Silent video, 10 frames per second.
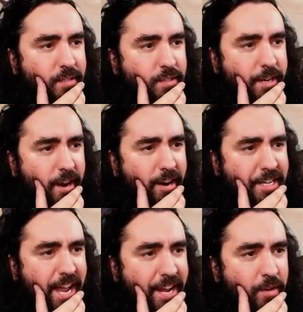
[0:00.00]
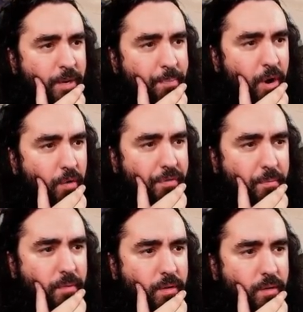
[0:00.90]
So they are attacking with both,
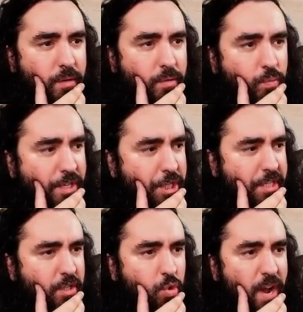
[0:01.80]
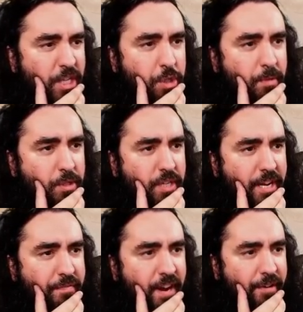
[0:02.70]
which is questionable to say
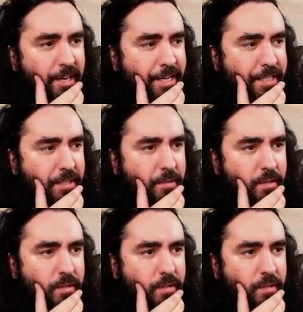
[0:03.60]
the very least.